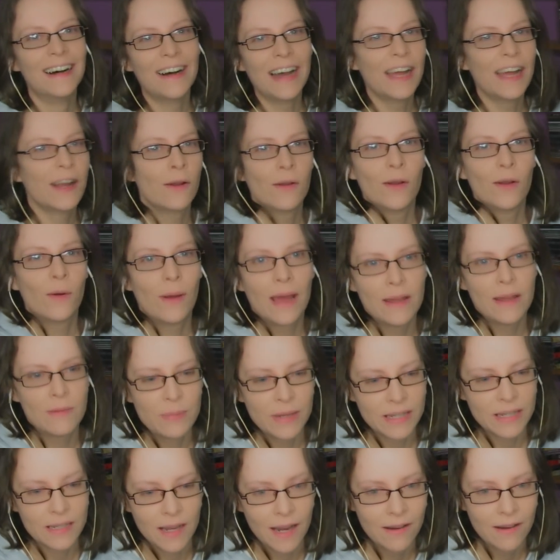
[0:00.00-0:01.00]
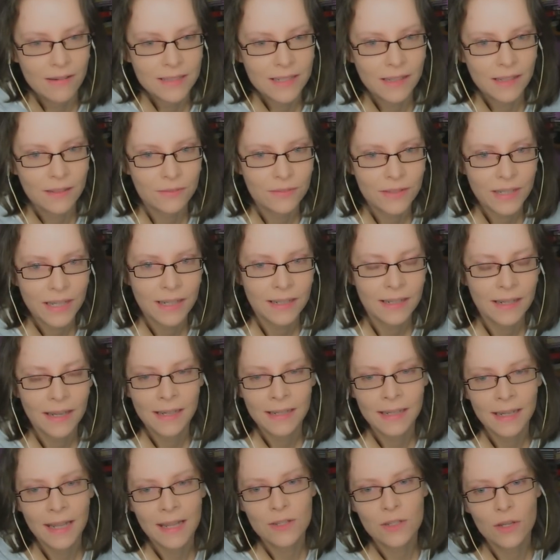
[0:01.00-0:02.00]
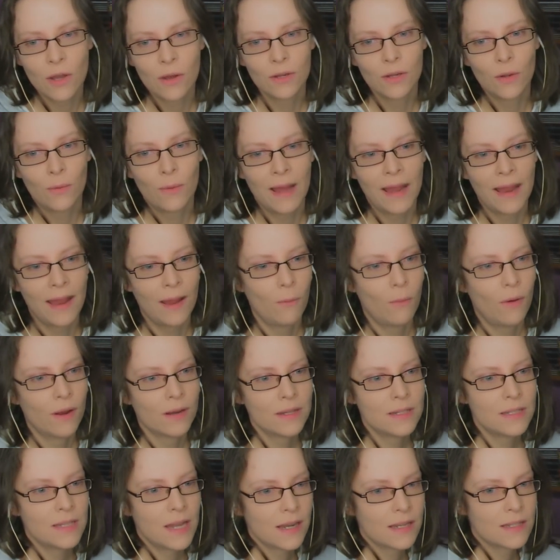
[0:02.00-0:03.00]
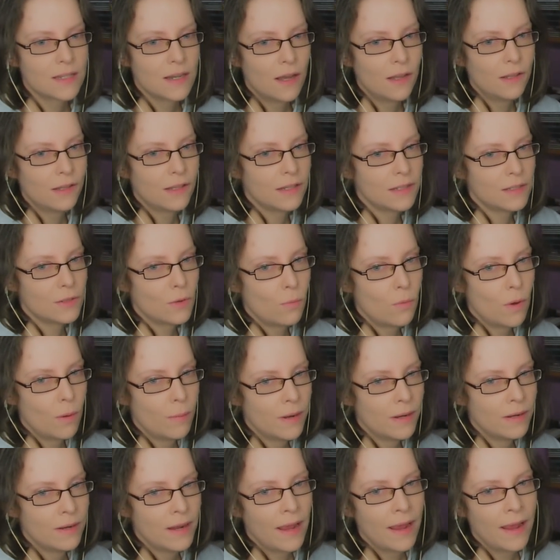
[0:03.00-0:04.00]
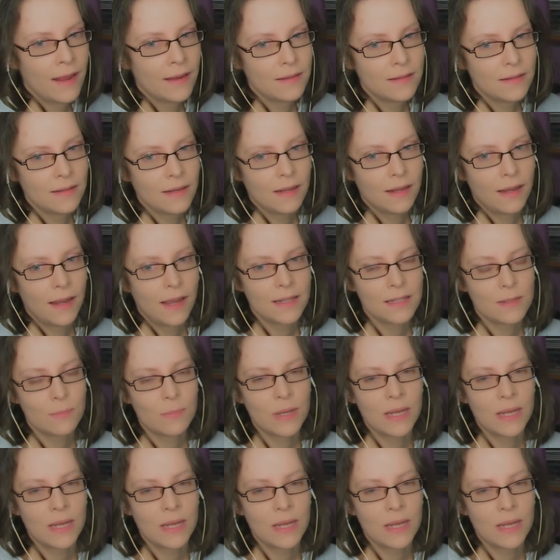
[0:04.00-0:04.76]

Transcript: I don't know why I picked Cara Delevingne, and I don't know why I want a sex doll that is a woman and has a